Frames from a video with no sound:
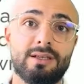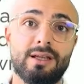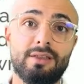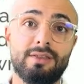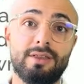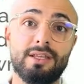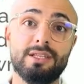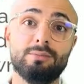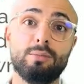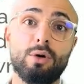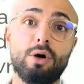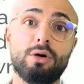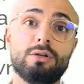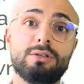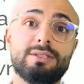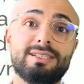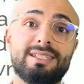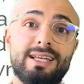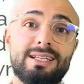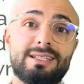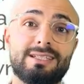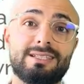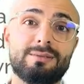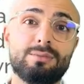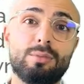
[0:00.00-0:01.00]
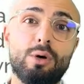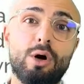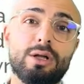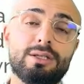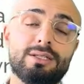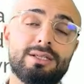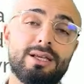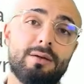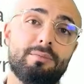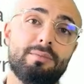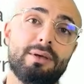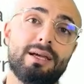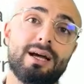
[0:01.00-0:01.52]
these models get smarter
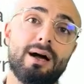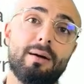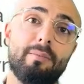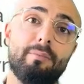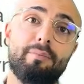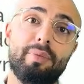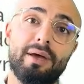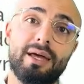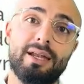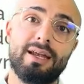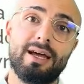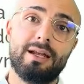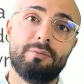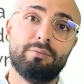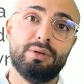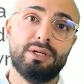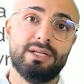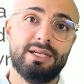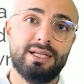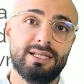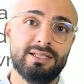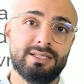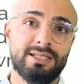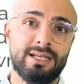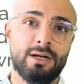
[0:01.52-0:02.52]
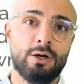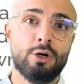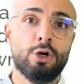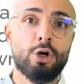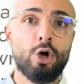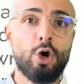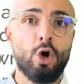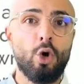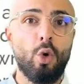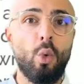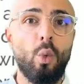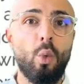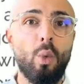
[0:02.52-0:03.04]
and become better at predicting
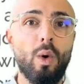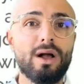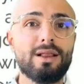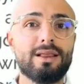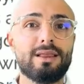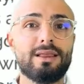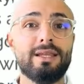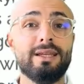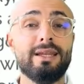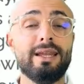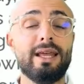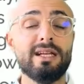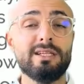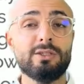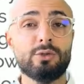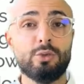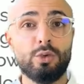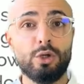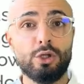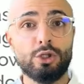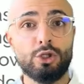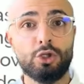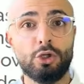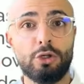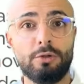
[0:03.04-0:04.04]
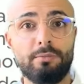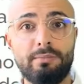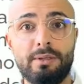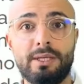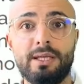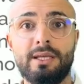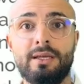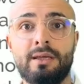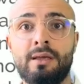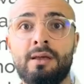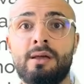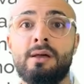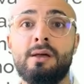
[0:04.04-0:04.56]
what the next word should
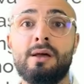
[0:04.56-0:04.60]
be